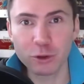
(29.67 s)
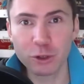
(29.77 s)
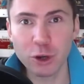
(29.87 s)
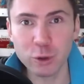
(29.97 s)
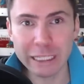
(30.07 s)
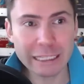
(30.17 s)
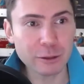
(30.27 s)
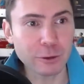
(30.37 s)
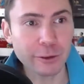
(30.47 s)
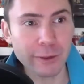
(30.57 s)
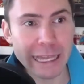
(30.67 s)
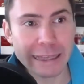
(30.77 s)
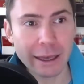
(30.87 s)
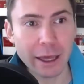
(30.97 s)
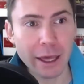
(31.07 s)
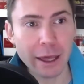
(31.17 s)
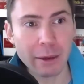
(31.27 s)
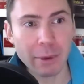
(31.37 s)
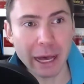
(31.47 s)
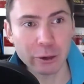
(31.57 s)
you don't need to think
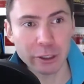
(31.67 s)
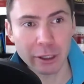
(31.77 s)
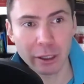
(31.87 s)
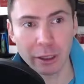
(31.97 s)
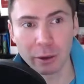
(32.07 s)
about